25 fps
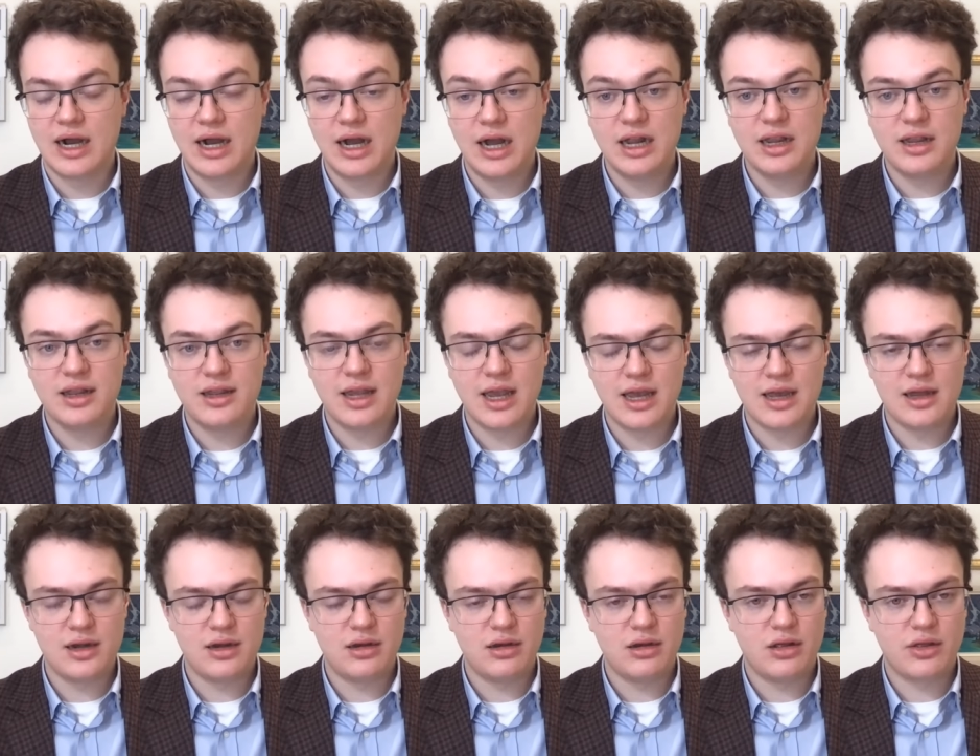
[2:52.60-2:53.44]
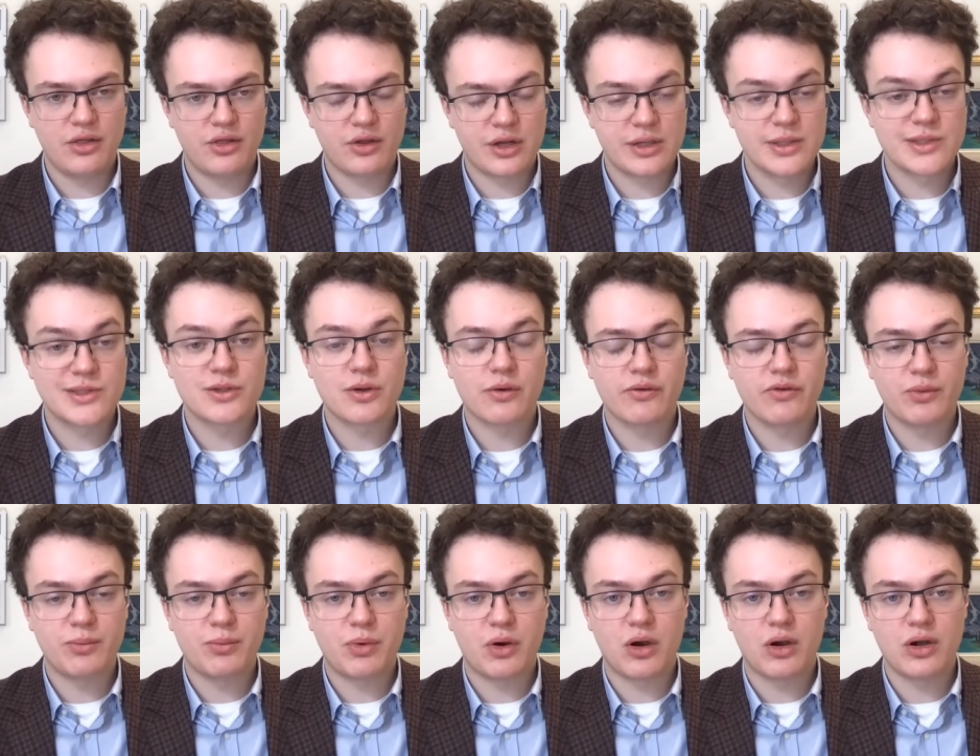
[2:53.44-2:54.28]
Again, the
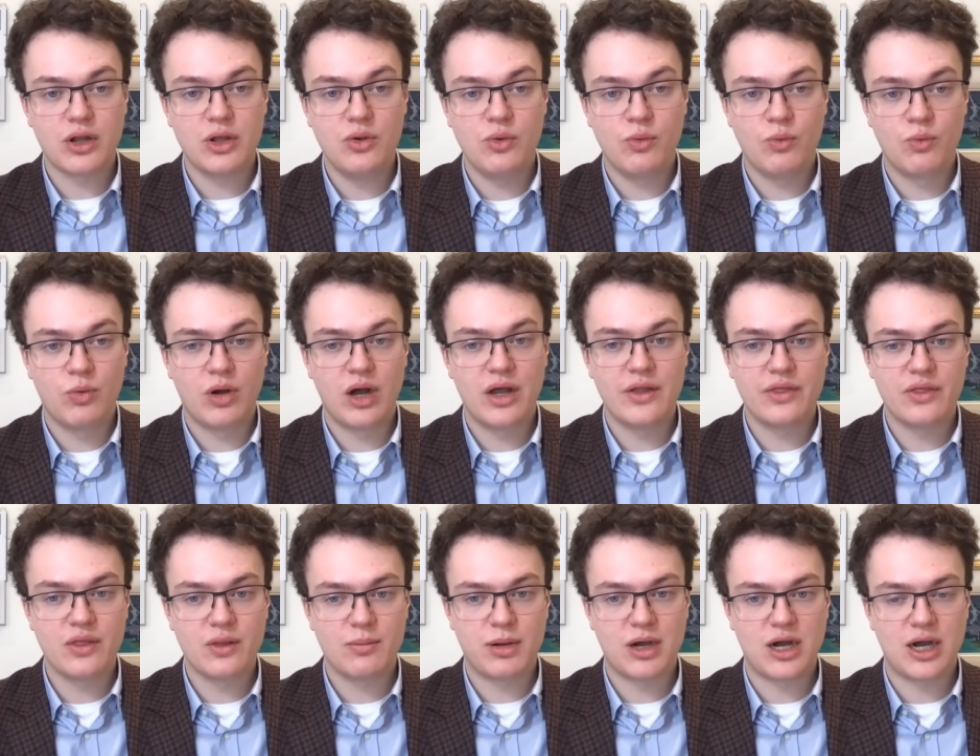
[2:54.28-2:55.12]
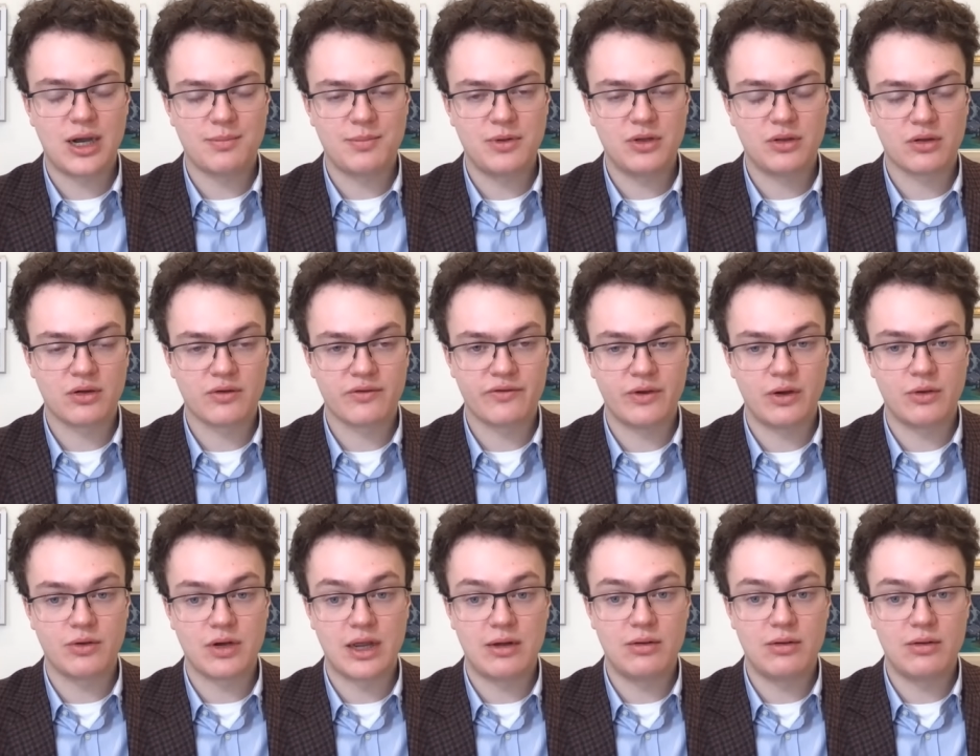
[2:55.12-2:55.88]
Conservative Party won the popular vote.